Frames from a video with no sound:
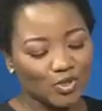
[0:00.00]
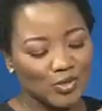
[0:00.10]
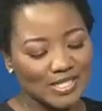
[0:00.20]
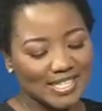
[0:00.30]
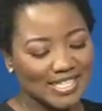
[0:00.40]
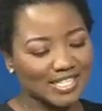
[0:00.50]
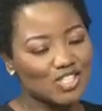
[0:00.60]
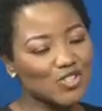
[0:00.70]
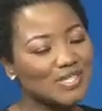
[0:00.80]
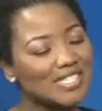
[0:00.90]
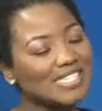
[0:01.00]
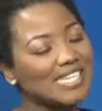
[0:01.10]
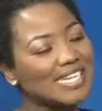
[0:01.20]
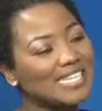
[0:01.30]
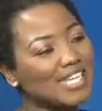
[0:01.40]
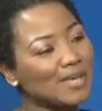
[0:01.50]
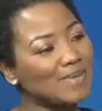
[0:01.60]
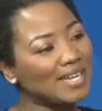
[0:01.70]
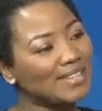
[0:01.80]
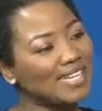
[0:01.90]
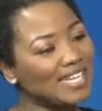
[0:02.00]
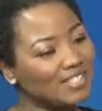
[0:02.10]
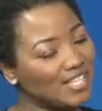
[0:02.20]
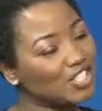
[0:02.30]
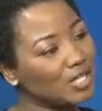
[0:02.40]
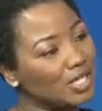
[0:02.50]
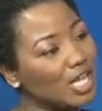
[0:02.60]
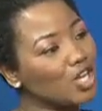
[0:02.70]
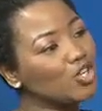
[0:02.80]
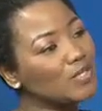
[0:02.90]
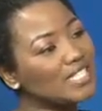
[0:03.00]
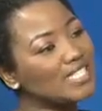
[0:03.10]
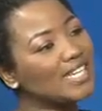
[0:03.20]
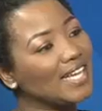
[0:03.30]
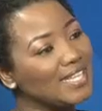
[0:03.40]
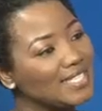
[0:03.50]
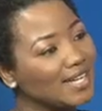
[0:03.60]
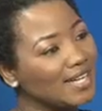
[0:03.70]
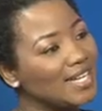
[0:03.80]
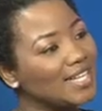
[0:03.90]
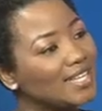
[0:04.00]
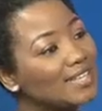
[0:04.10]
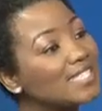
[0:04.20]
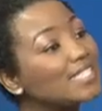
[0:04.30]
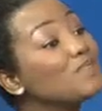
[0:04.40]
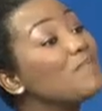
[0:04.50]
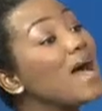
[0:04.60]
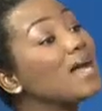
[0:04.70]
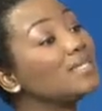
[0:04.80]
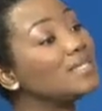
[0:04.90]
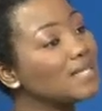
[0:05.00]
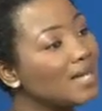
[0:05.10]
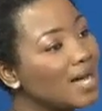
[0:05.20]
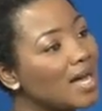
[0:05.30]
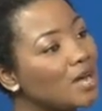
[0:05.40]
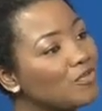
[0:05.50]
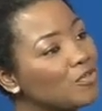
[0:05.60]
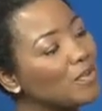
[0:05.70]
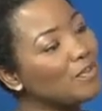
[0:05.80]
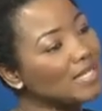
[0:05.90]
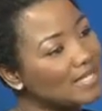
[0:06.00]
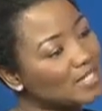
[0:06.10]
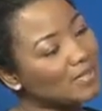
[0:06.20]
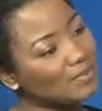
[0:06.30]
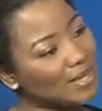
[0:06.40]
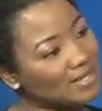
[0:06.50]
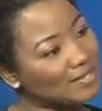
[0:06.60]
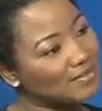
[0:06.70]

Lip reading: you're saying is it's not necessarily a bad thing. It's actually a good indicator that there's demand from a business perspective.